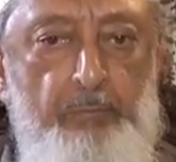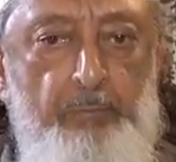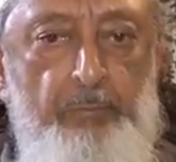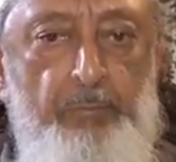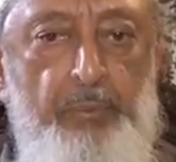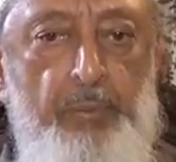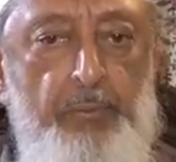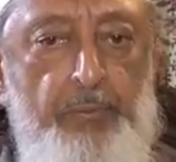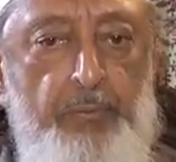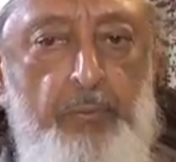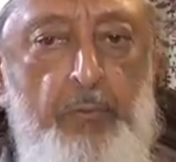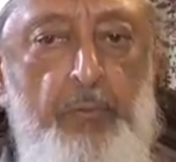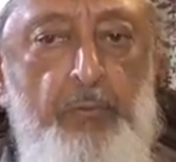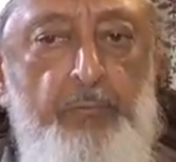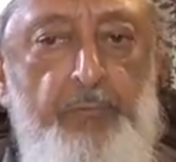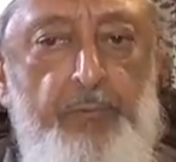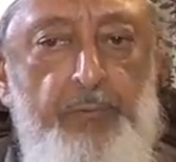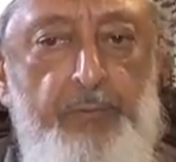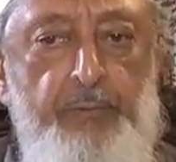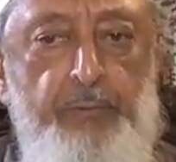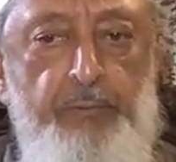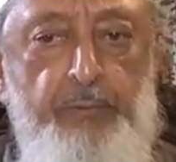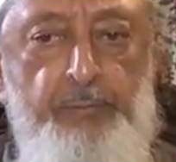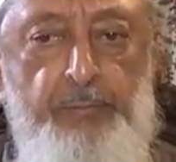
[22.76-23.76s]
put
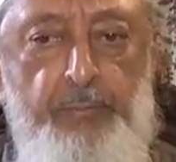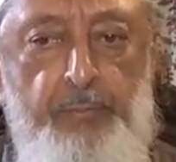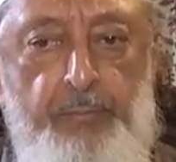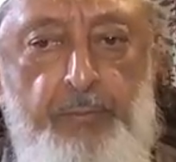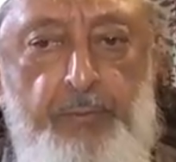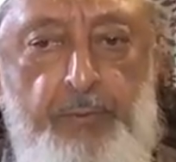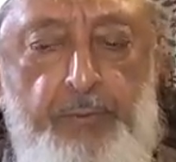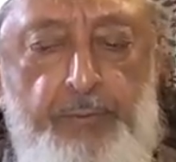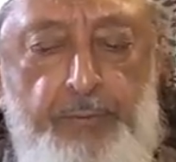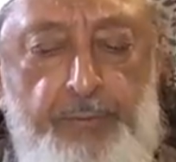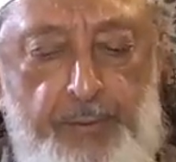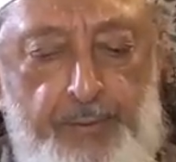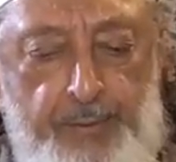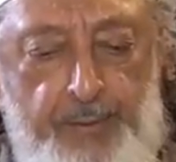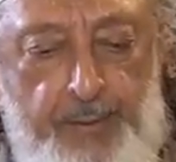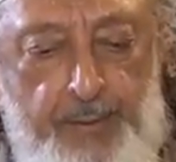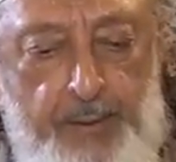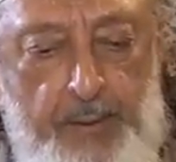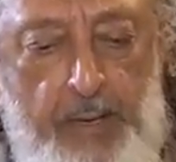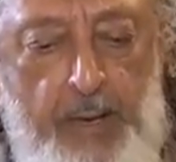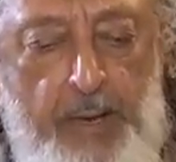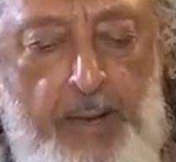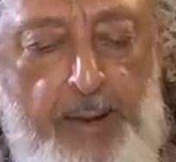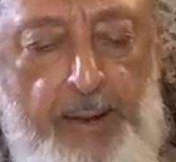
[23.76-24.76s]
over this position in
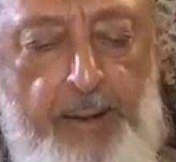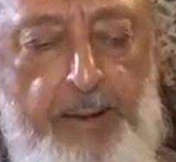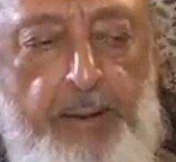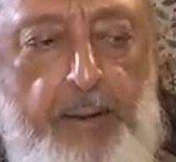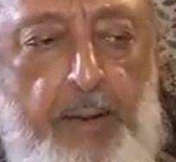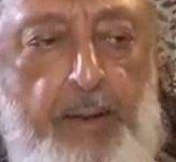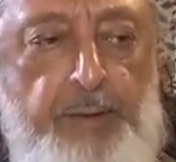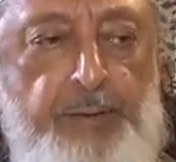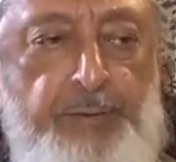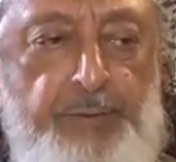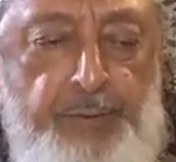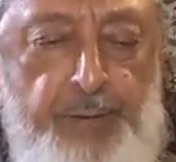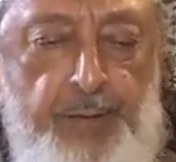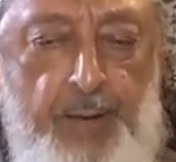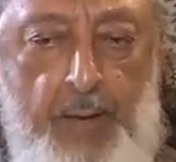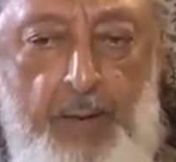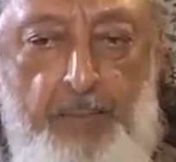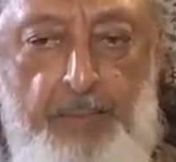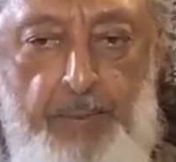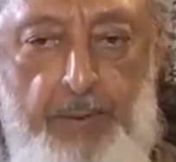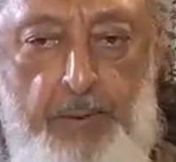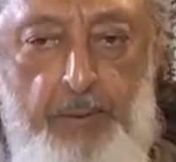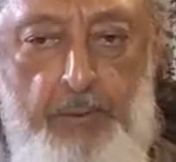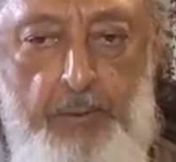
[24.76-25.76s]
a nutshell,
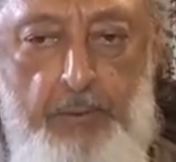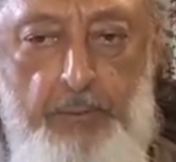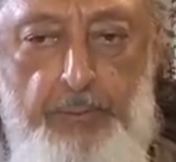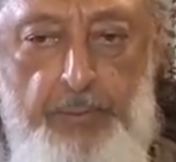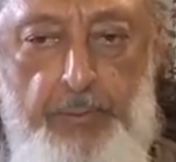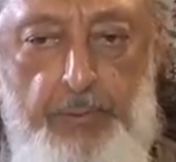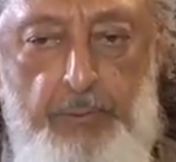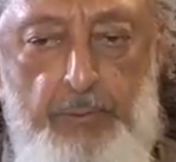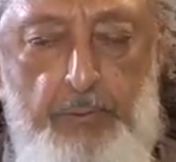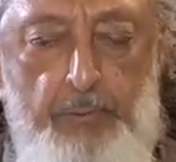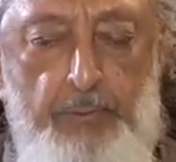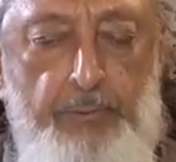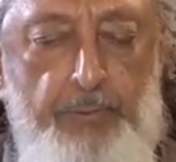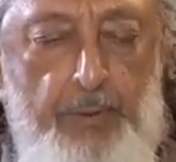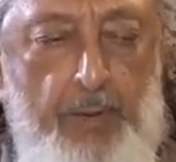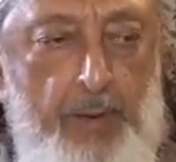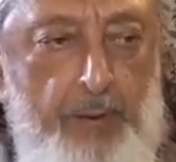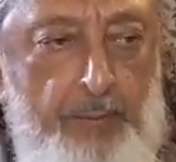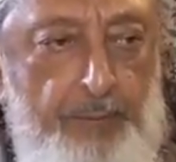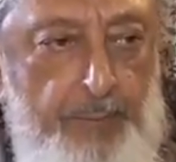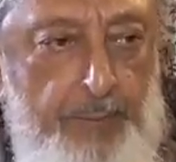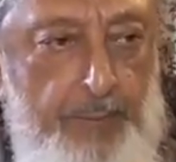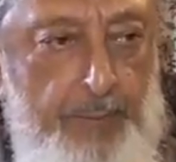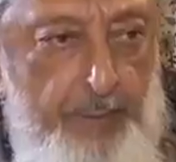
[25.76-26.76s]
because we don't
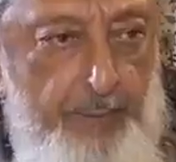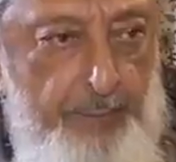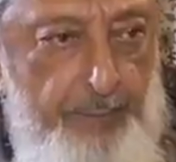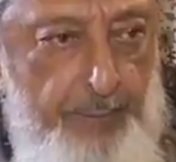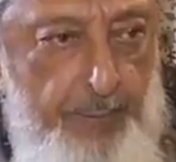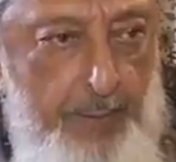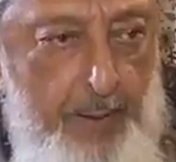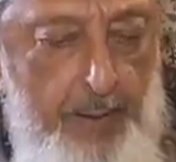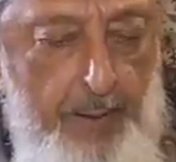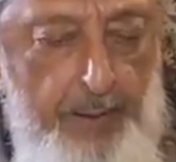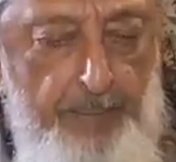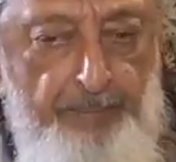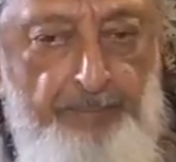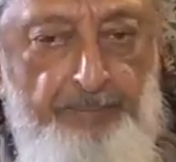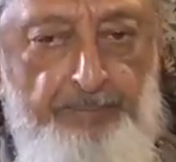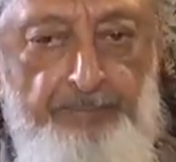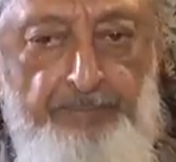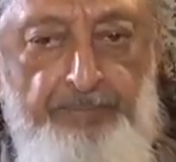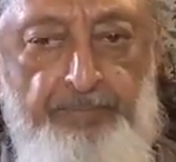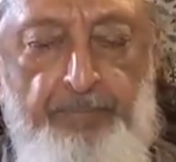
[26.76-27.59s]
have enough time,